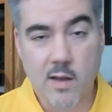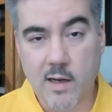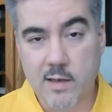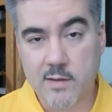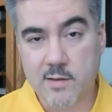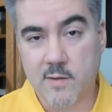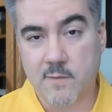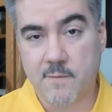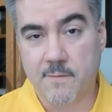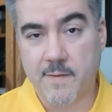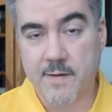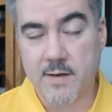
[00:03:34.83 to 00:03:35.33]

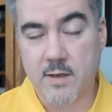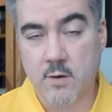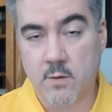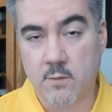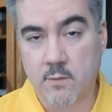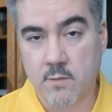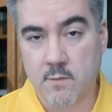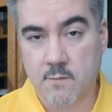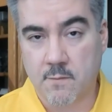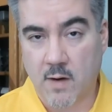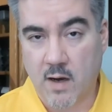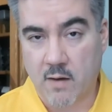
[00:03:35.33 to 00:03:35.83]
did
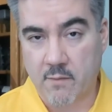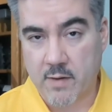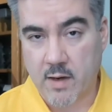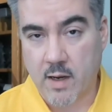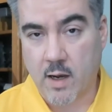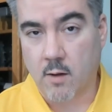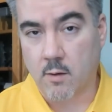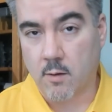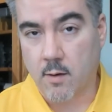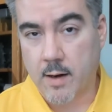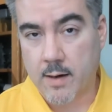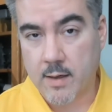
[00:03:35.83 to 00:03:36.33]
videos involving
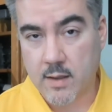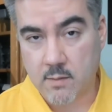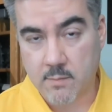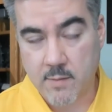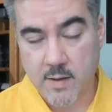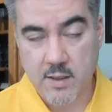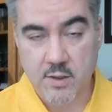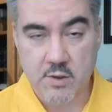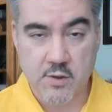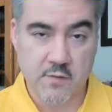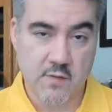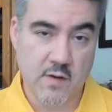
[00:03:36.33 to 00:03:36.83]
a lot of the
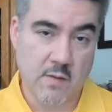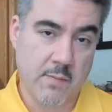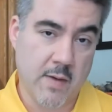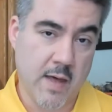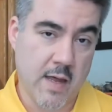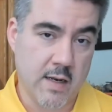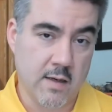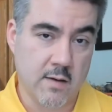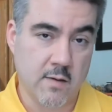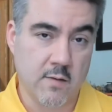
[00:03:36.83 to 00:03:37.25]
miniatures I painted in